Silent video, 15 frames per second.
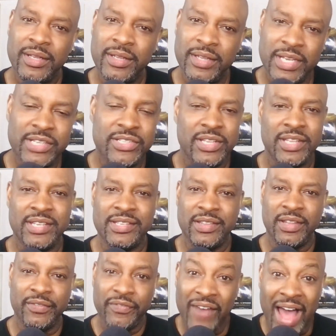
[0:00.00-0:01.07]
These are the,
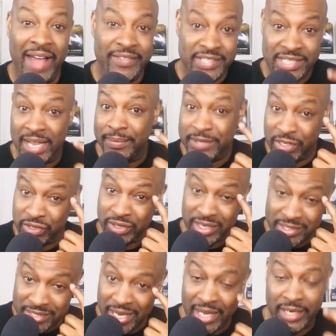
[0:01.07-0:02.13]
the five steps that you
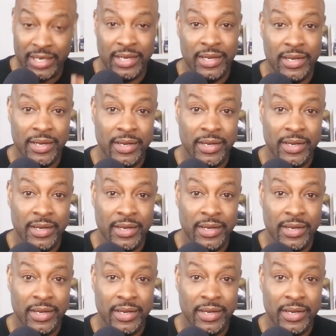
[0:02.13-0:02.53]
can take.